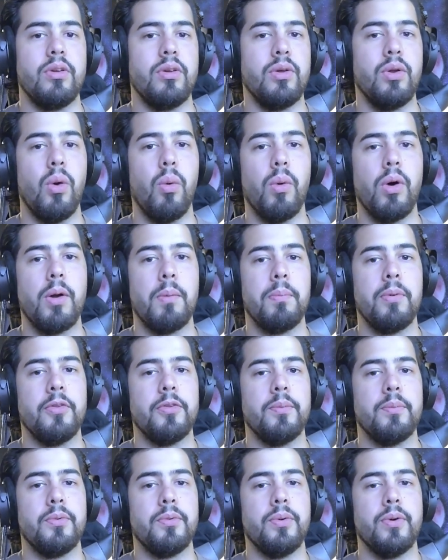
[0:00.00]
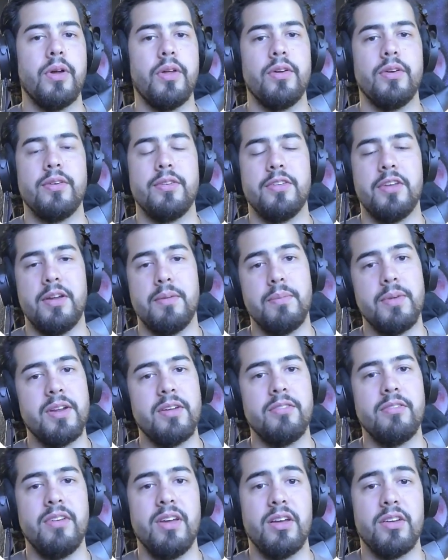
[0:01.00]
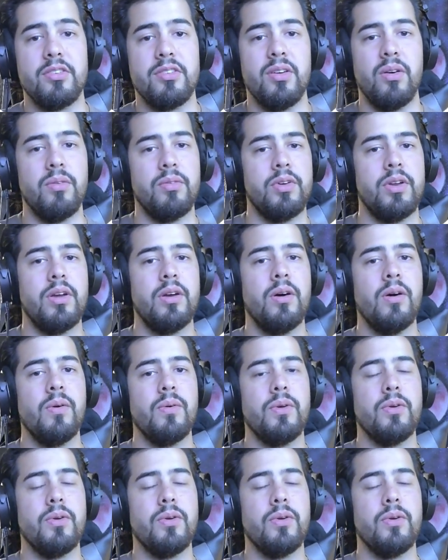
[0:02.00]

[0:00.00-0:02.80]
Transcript: you don't want to put them through another 10-minute VSL video.